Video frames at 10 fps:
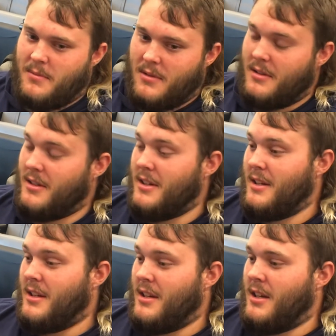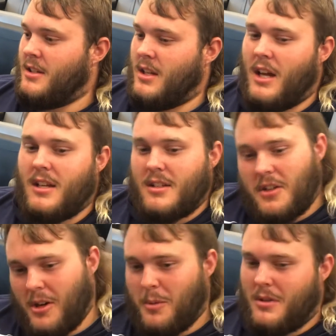And he said, "Hey," he said,
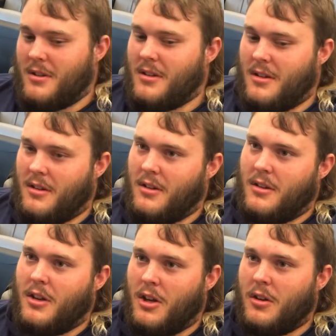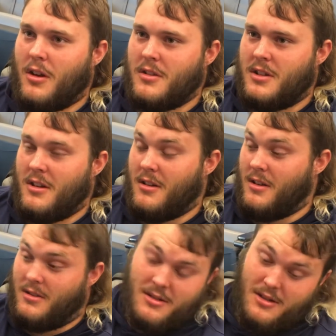"go to center." And
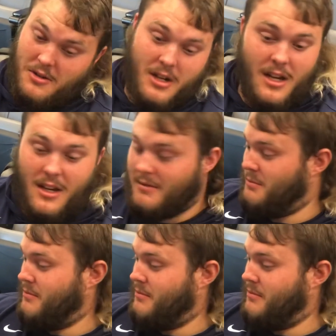I said, "Okay."